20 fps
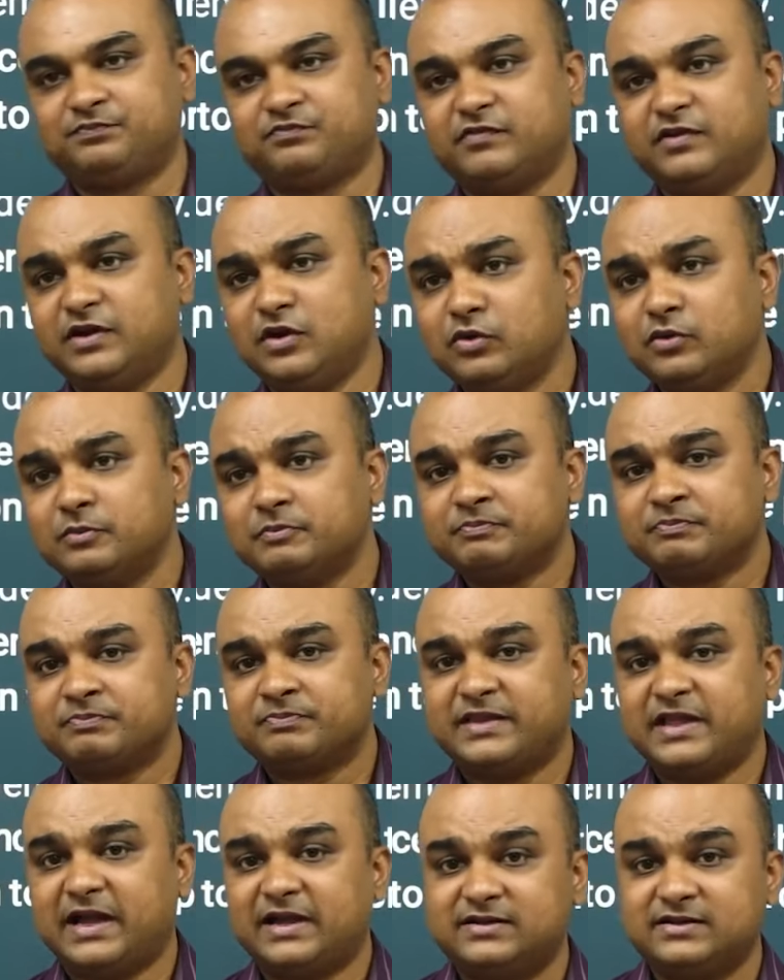We know
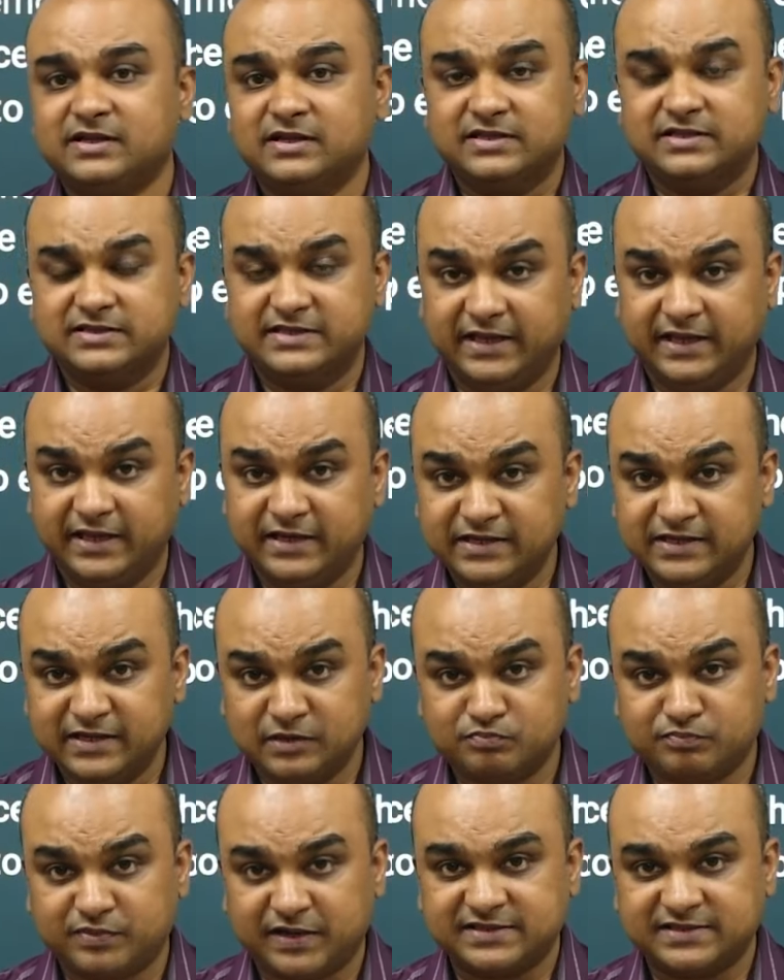that the
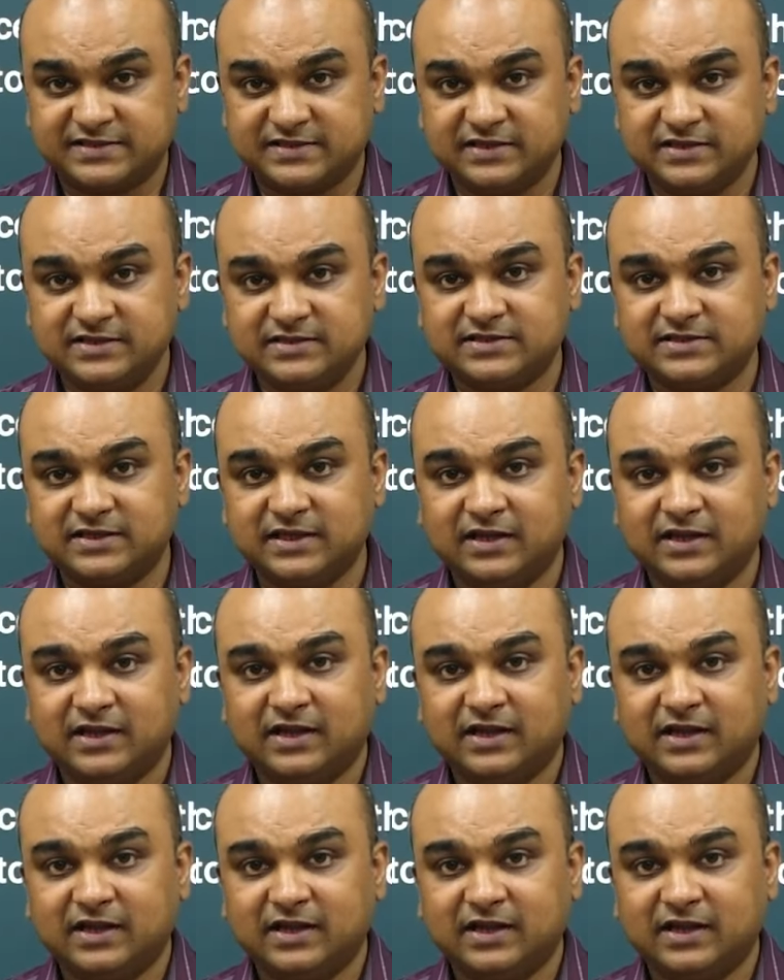Indian President,